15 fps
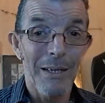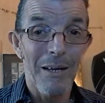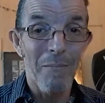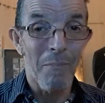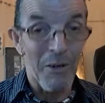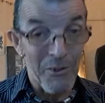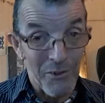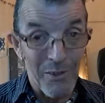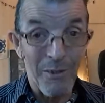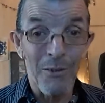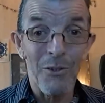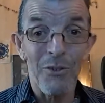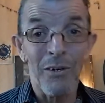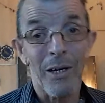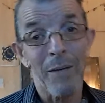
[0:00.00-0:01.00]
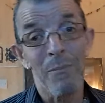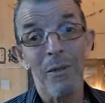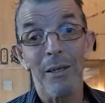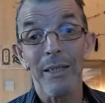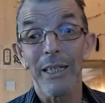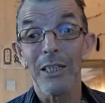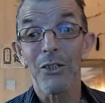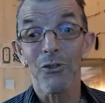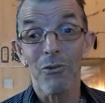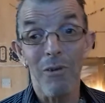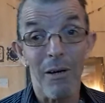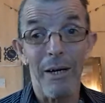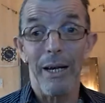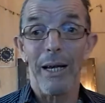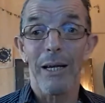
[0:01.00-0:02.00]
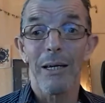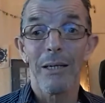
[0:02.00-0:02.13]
My third time lucky try.